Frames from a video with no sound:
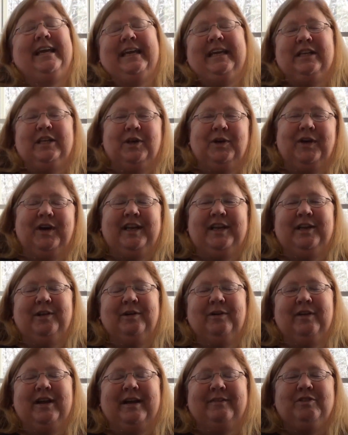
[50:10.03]
e-learning, you
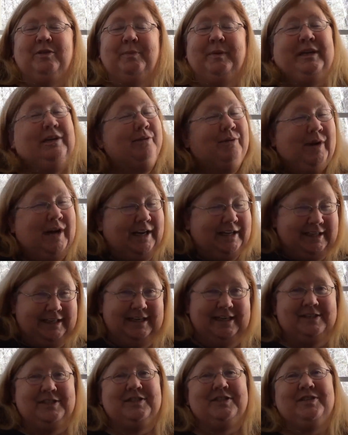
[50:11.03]
don't have to be in Raleigh
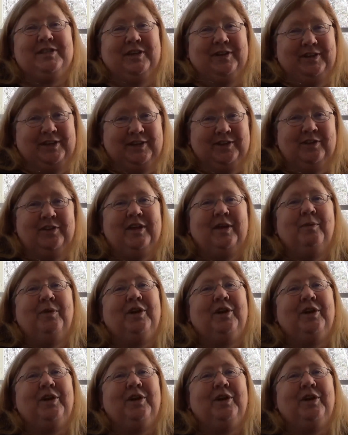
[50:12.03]
necessarily. Do it.